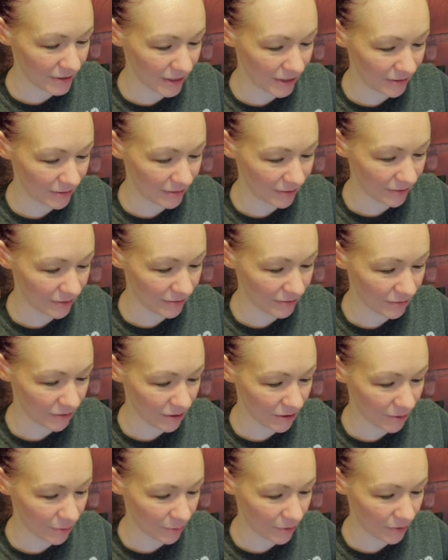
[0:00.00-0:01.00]
ten seconds
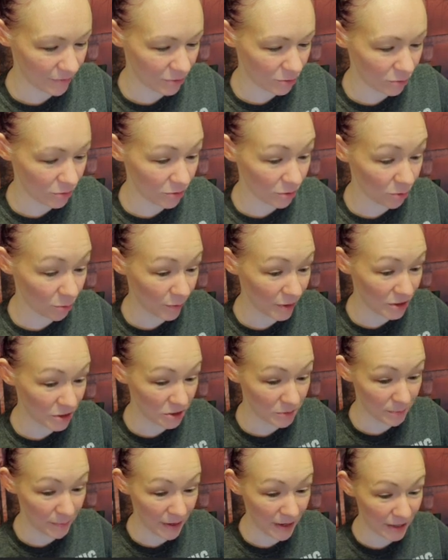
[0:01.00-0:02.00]
long or whatever. Ooh, the
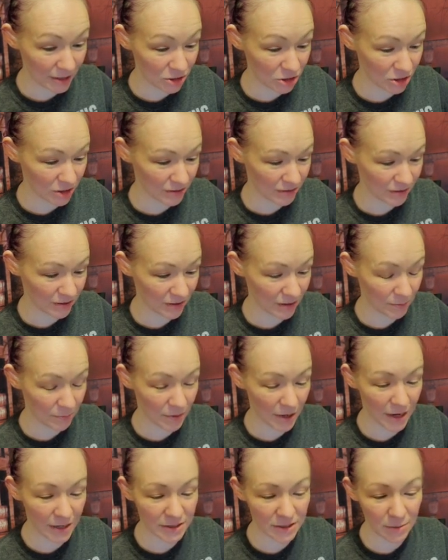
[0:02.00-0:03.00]
Luigi's Mansion theme,
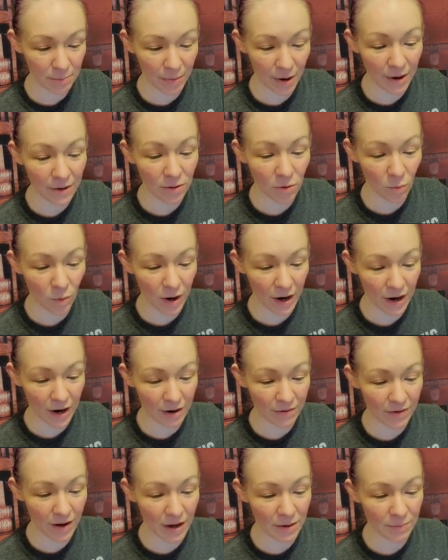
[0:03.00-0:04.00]
yes. And by the way,
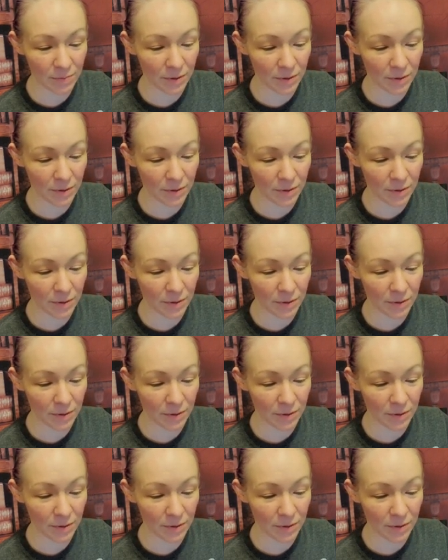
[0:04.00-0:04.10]
I've had